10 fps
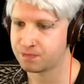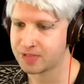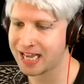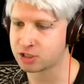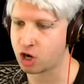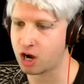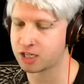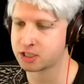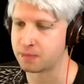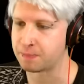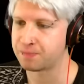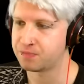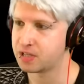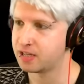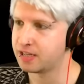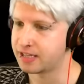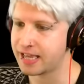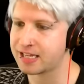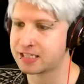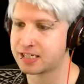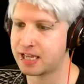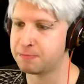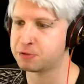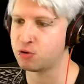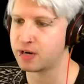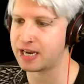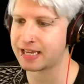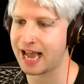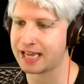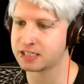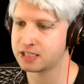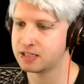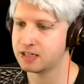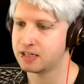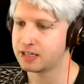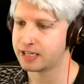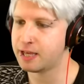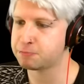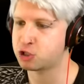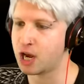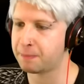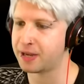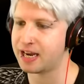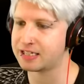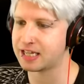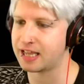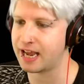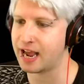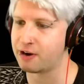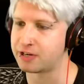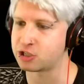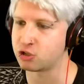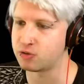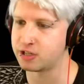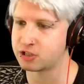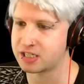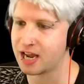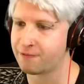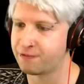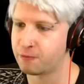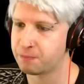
That's awesome. Yes, keep doing it, guys. Keep jumping into the air and doing your stuff.